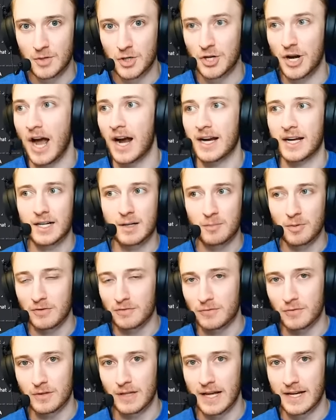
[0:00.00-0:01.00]
You're not going to
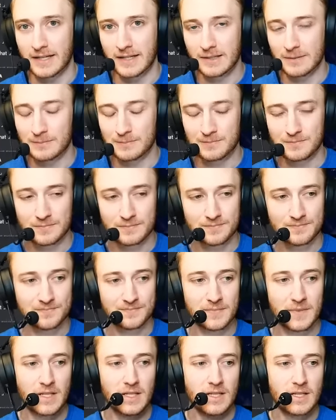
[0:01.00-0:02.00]
perform like
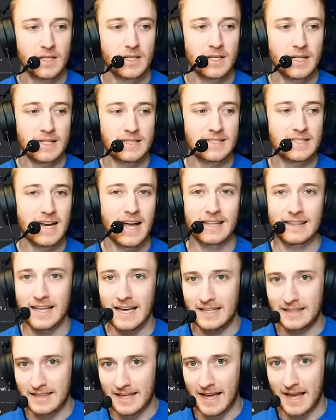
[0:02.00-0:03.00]
it's not
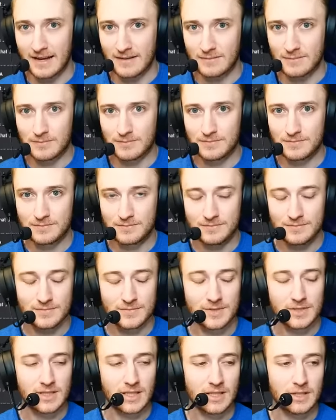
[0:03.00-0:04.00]
like that.
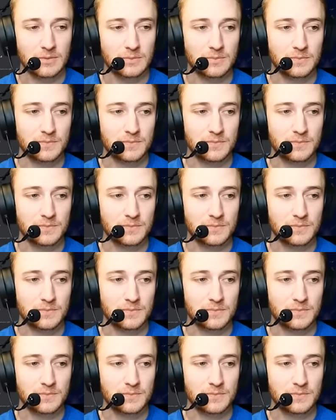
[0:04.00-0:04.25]
So,